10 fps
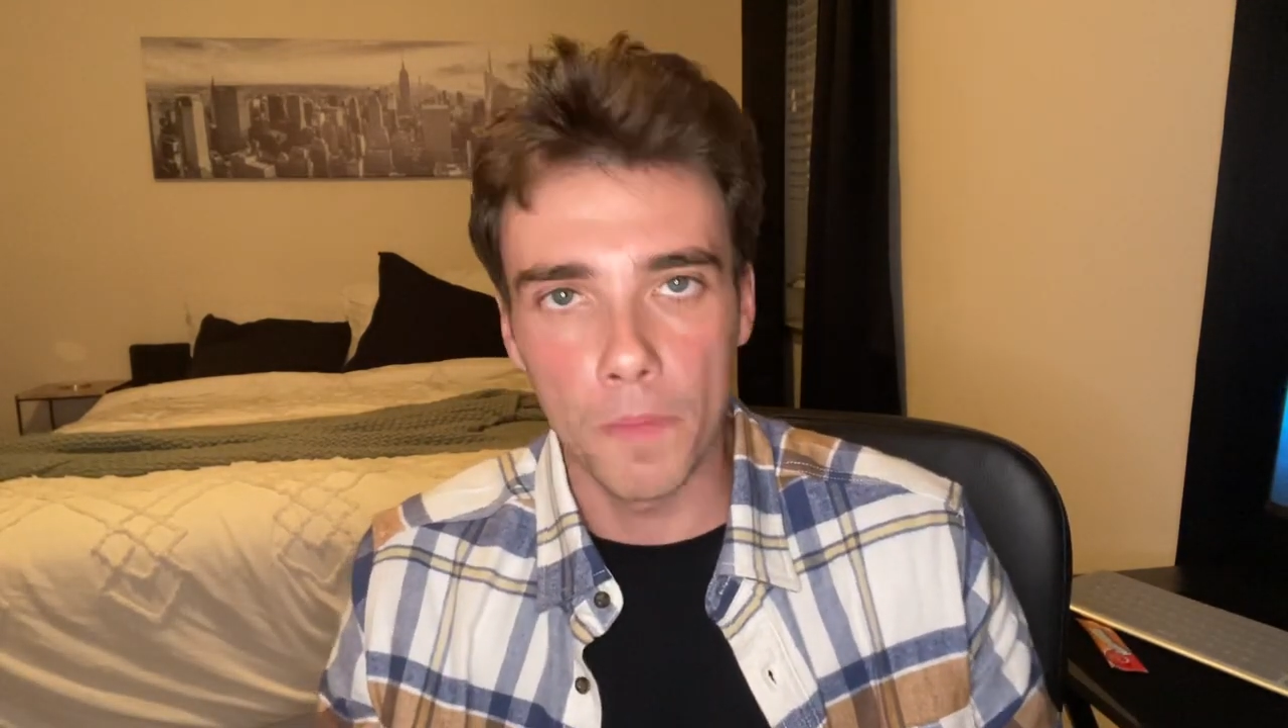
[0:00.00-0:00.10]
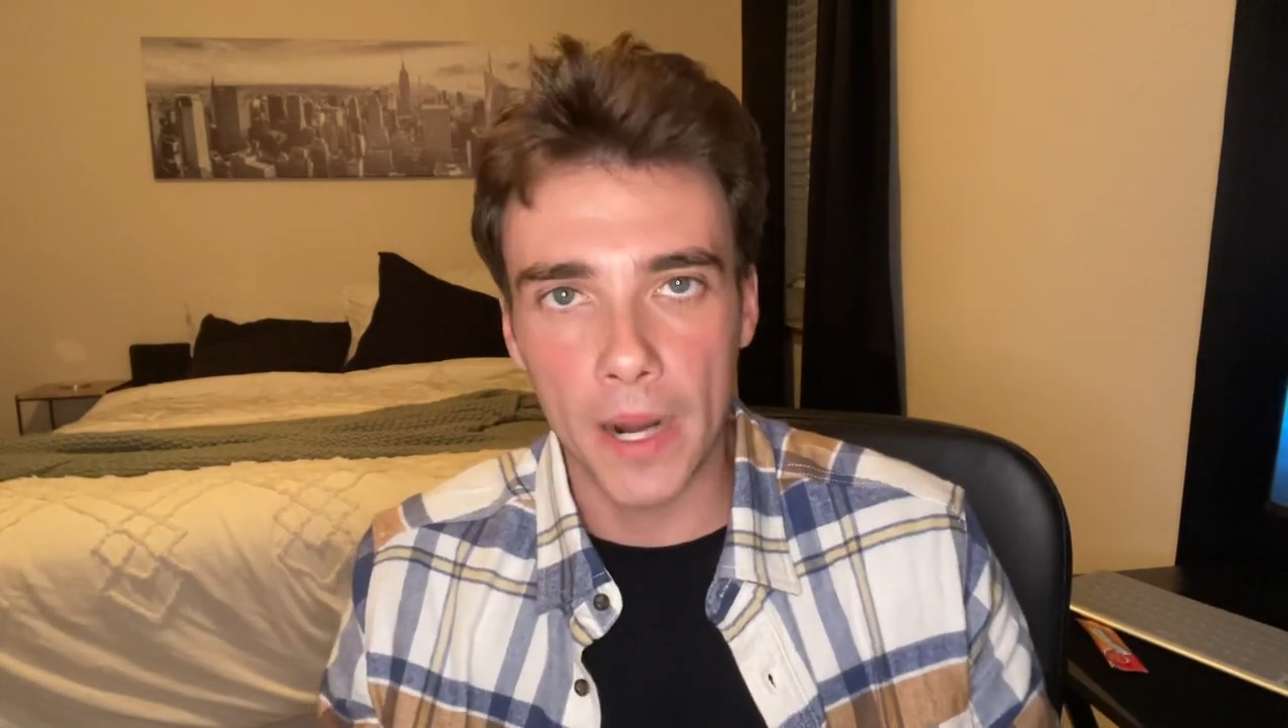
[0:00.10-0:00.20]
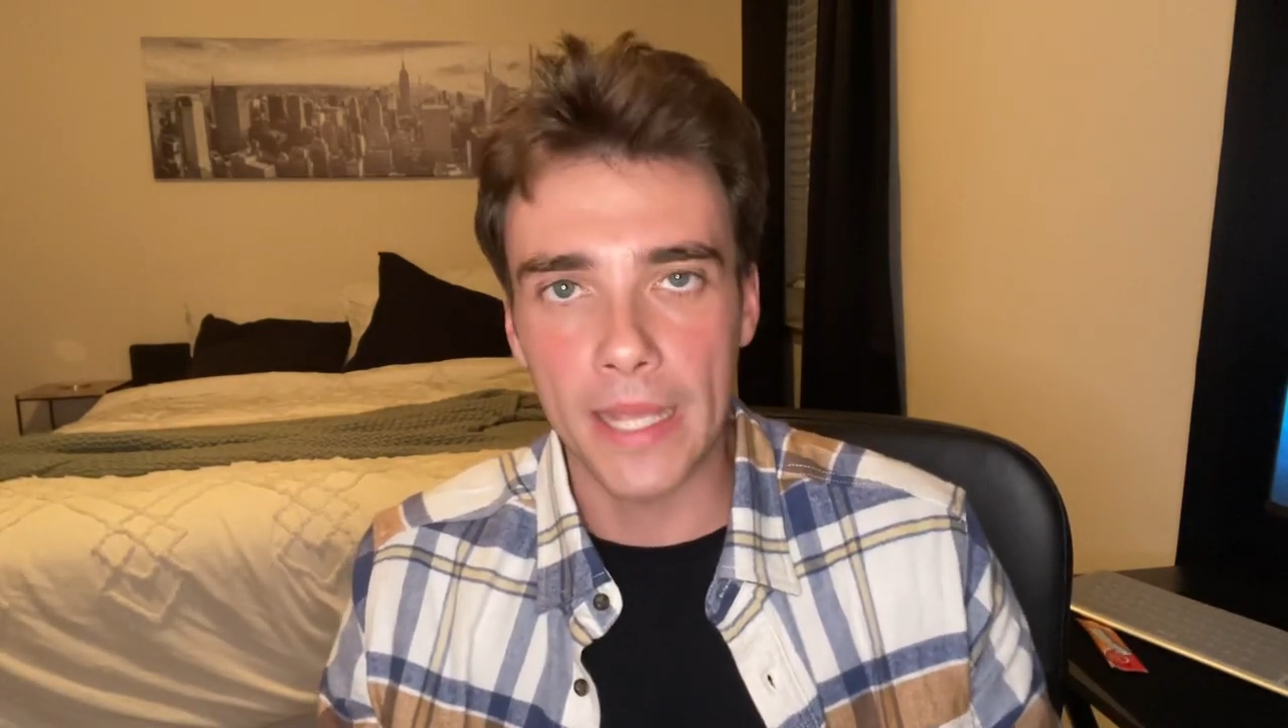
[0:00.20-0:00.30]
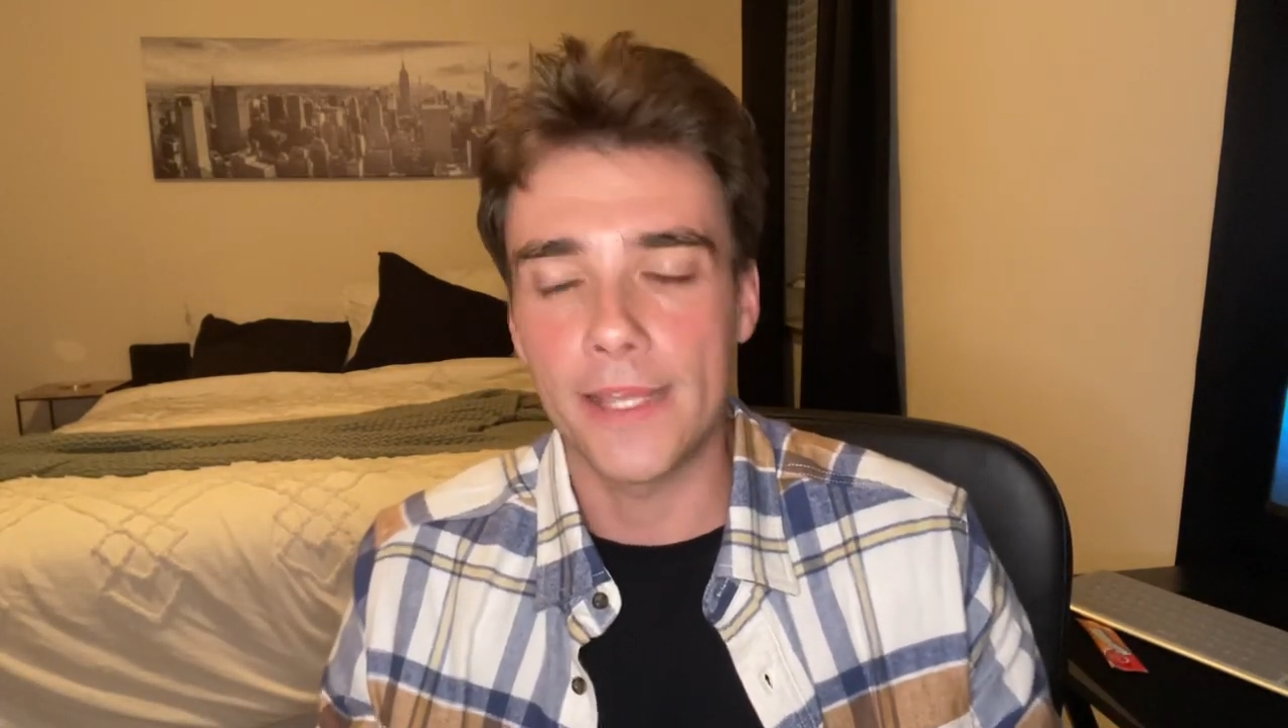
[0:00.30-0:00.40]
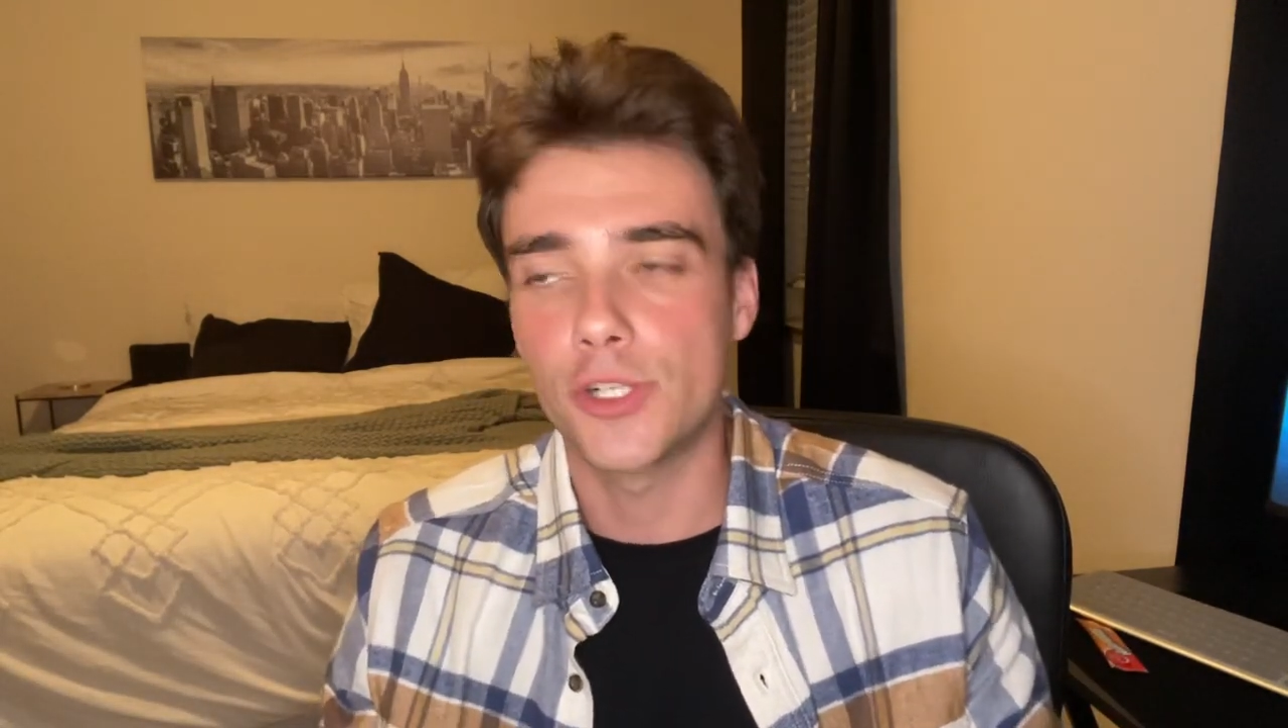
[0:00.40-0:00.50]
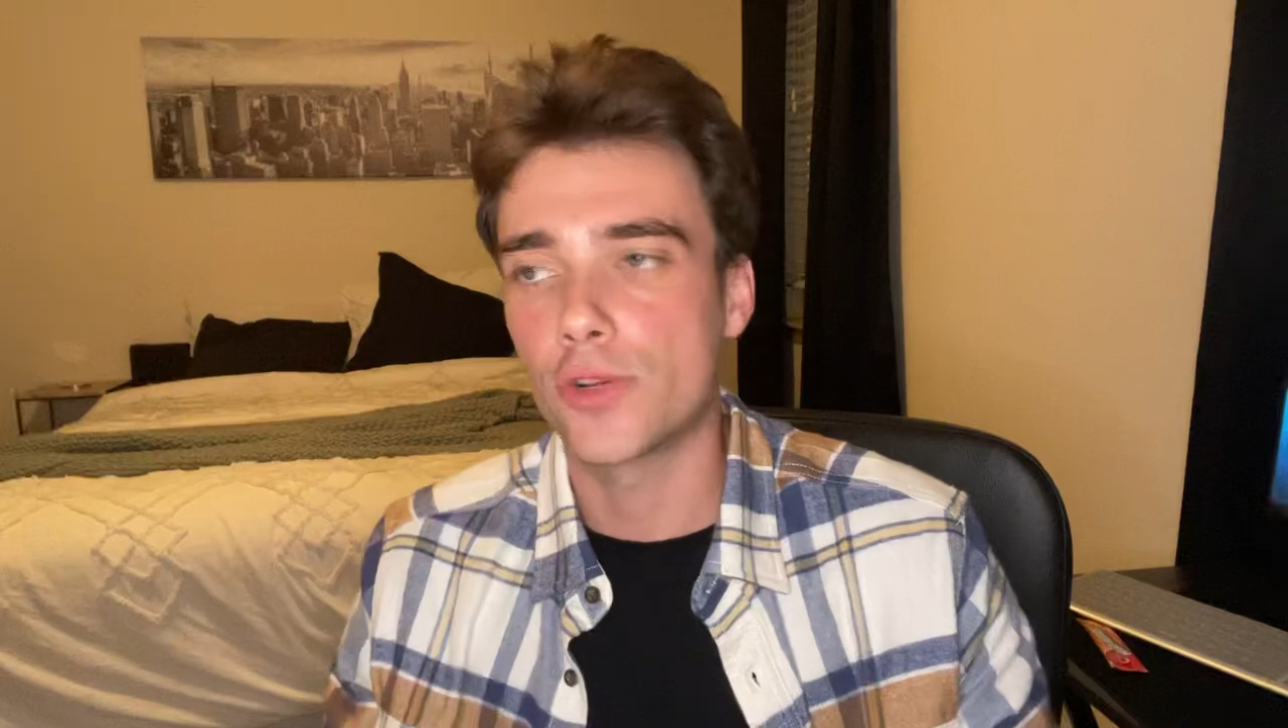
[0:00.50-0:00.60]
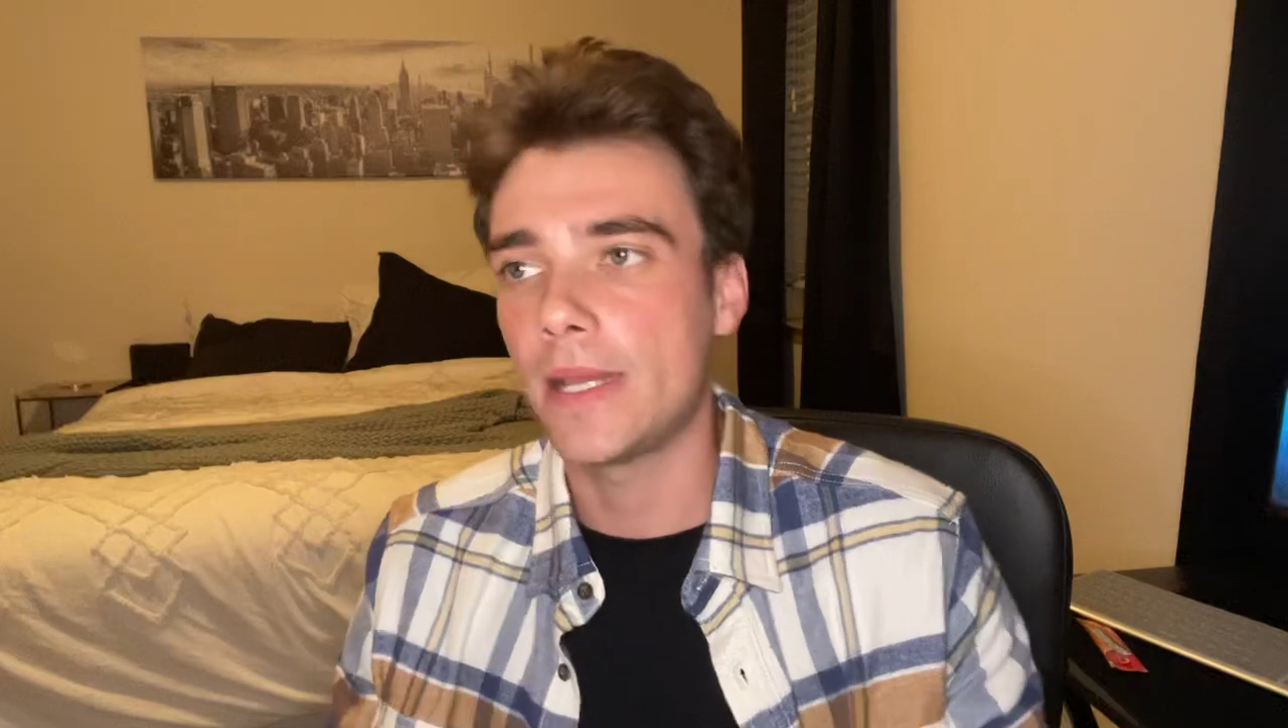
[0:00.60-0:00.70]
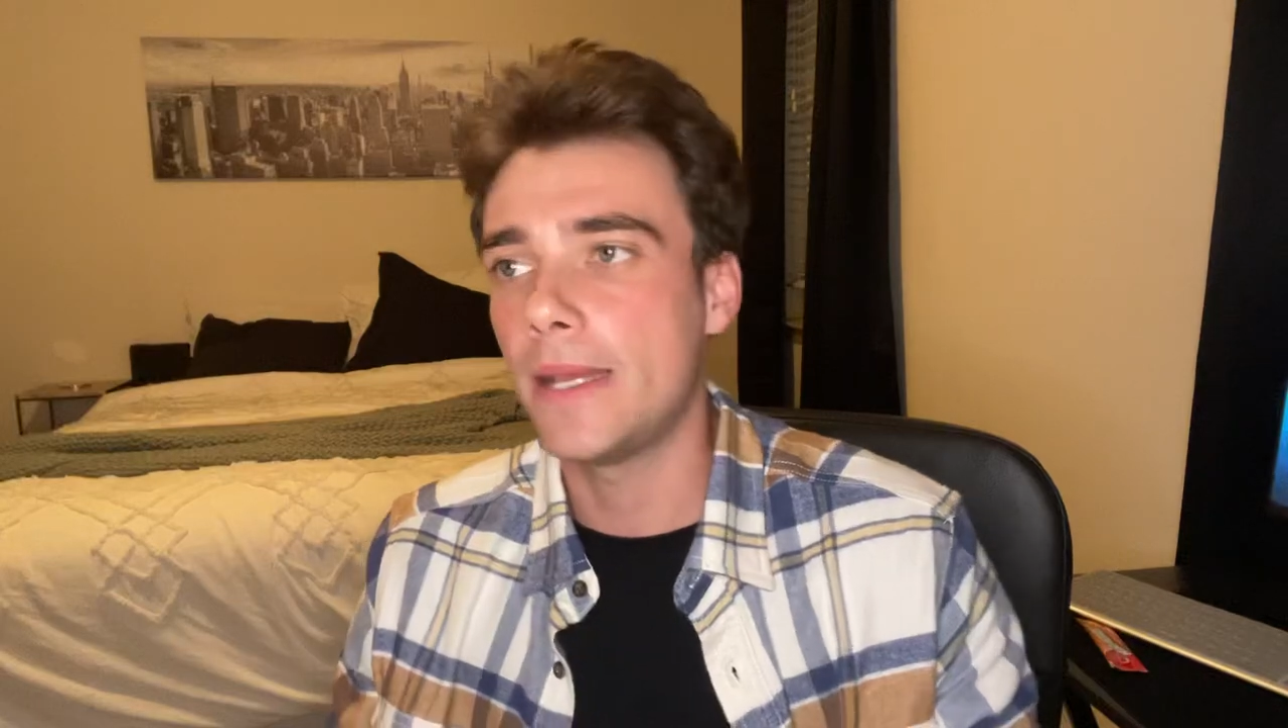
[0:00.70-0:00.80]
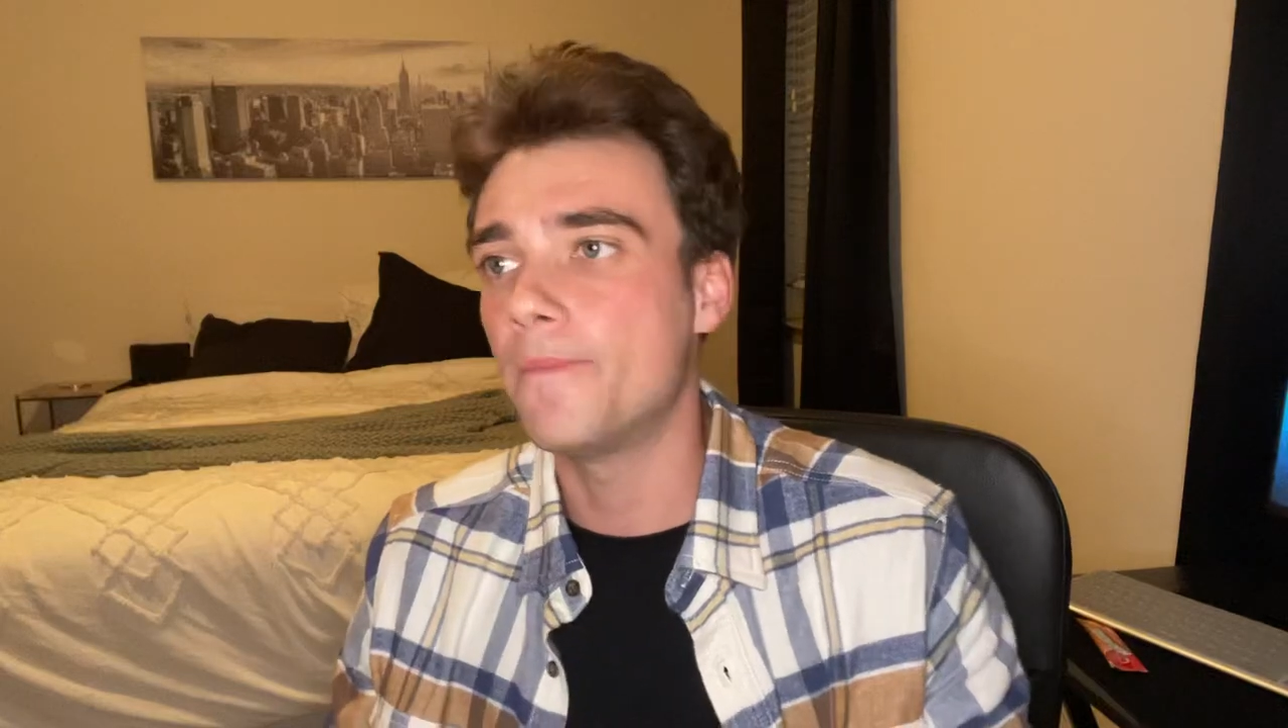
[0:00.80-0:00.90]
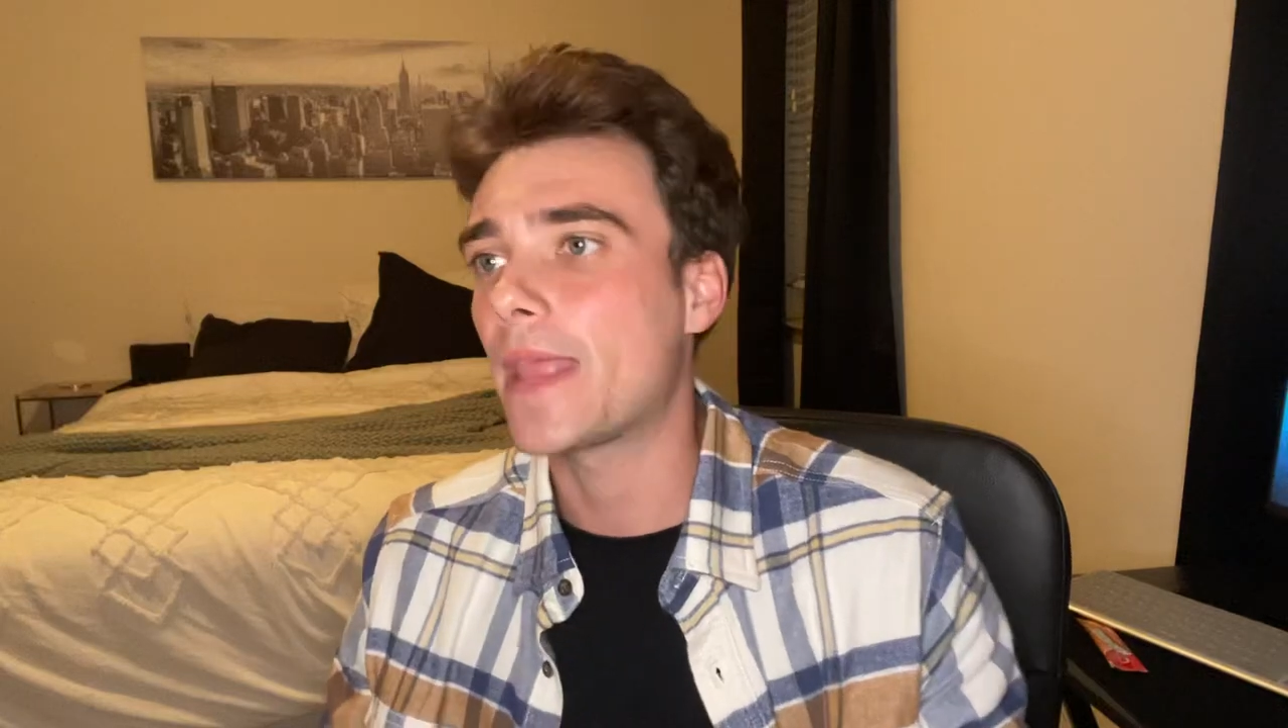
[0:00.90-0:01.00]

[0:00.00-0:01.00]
body injury,